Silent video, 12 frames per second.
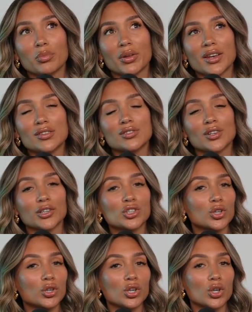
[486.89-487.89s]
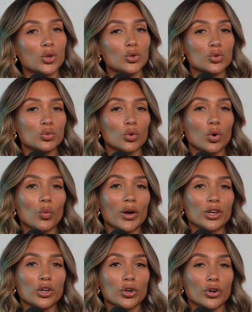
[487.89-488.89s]
play such a huge role
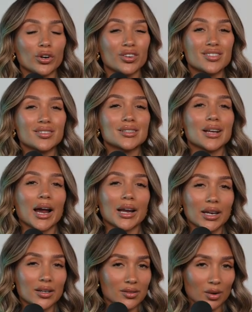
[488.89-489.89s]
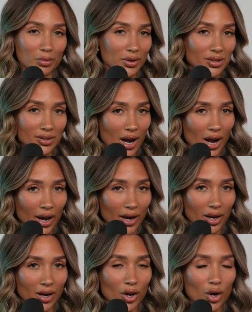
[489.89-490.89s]
when you're styling somebody's
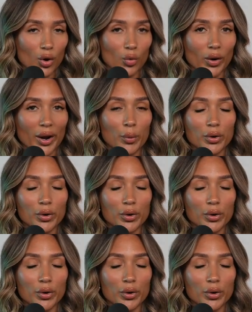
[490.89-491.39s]
eye, right?